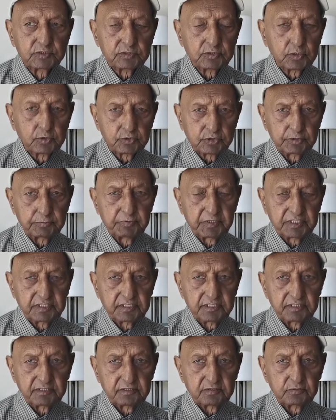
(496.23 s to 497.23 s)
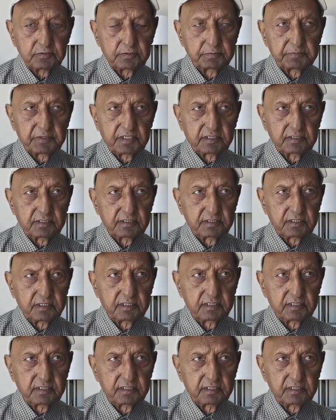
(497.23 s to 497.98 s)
Joshi went into the bar.